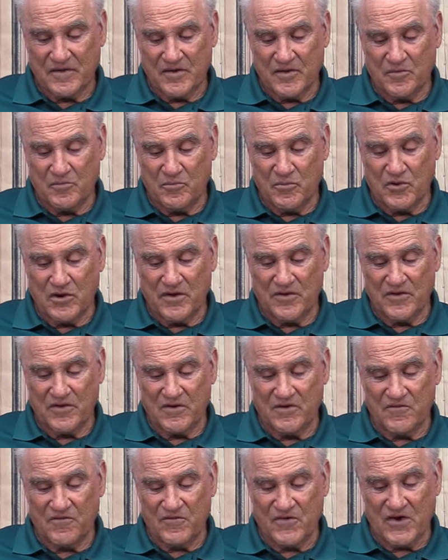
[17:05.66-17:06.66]
a brother
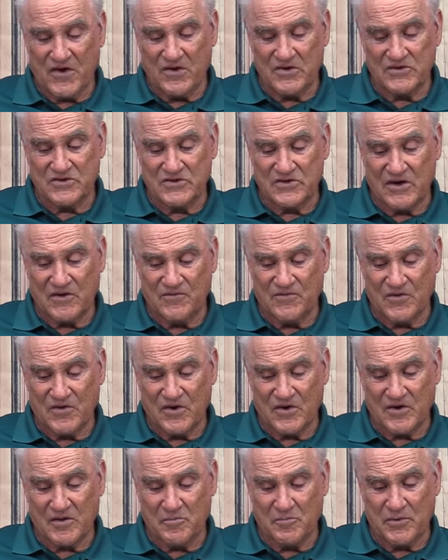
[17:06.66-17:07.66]
and a fellow
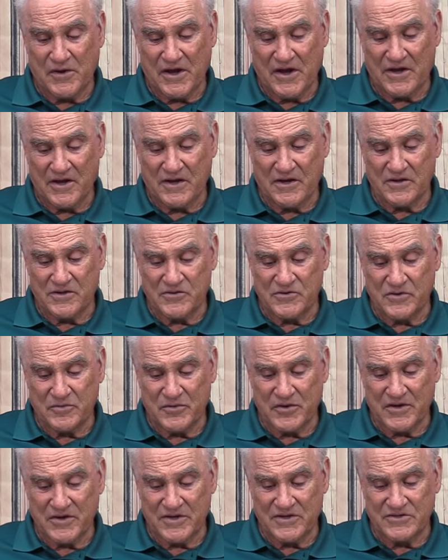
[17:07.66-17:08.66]
sufferer, companion in
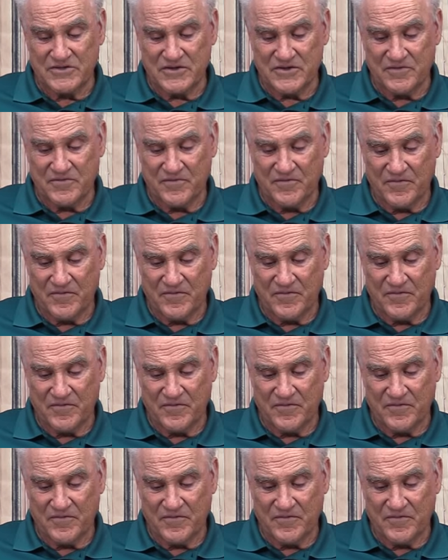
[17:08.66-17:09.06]
tribulation.